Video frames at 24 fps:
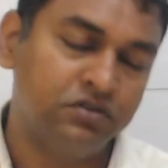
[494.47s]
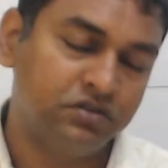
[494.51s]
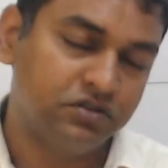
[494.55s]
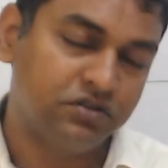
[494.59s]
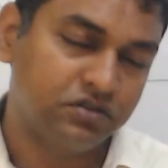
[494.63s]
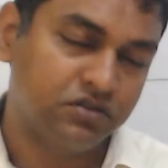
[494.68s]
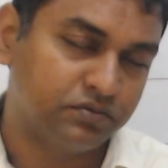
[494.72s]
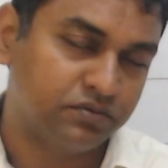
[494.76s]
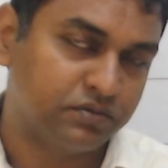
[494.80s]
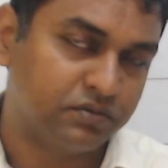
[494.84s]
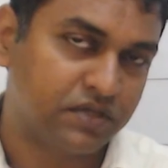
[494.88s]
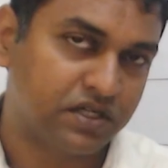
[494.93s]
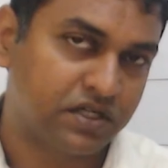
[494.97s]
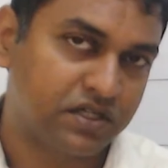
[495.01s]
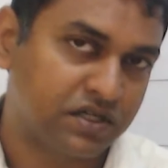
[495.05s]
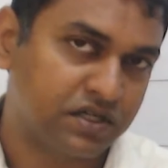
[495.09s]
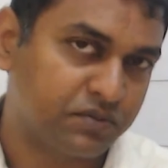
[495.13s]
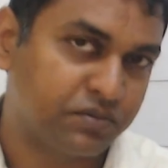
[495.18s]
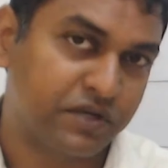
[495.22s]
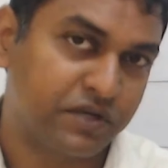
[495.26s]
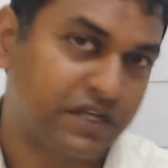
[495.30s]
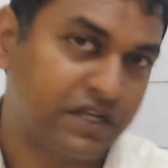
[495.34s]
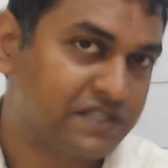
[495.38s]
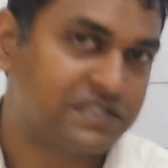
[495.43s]
But
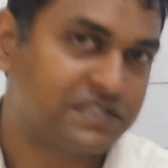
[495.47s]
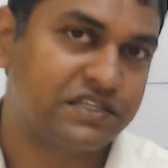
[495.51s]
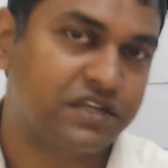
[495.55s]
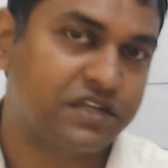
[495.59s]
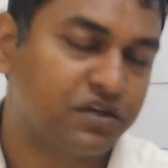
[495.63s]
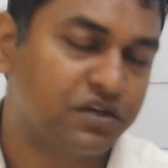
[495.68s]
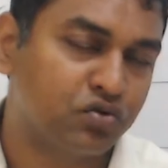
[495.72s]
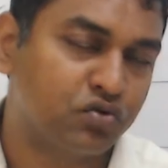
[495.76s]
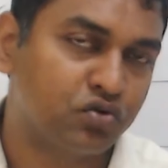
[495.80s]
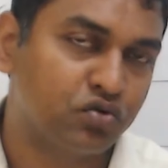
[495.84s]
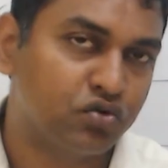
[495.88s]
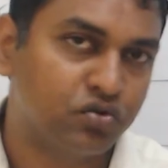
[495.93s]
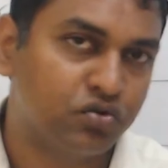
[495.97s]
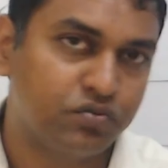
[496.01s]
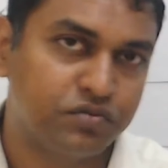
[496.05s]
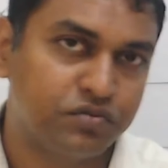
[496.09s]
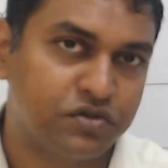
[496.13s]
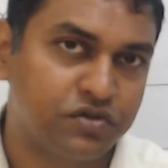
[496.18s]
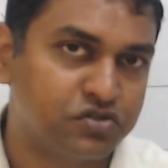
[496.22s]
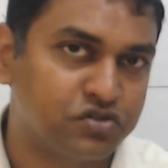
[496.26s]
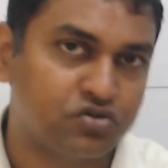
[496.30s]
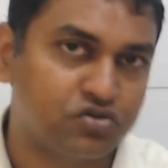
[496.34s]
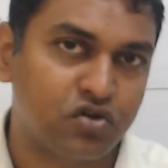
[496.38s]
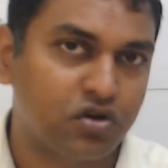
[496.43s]
plus 10 coulomb
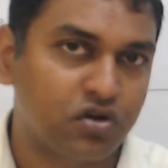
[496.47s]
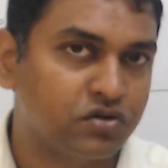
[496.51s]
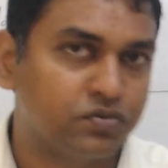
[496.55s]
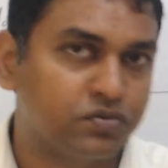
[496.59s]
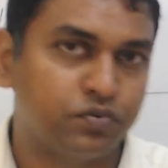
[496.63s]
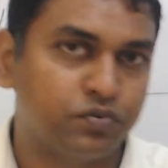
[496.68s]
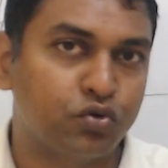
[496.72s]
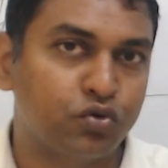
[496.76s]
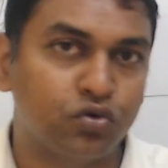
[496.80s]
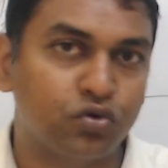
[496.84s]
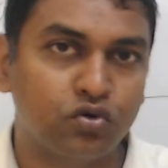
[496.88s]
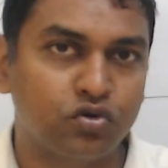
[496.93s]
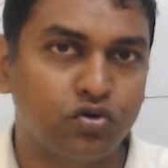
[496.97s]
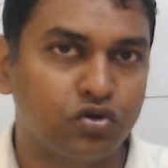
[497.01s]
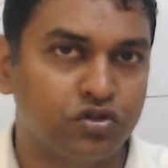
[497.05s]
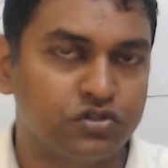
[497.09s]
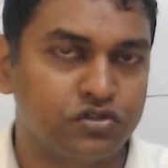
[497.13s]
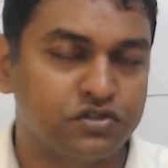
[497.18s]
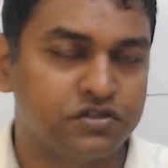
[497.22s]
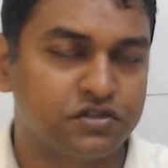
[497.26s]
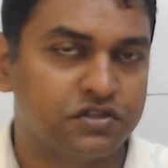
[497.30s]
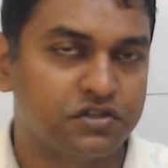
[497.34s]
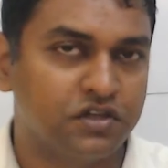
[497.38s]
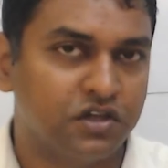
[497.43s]
is not
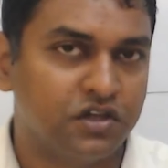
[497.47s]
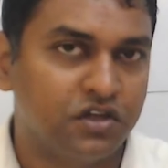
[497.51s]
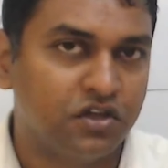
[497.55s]
protons.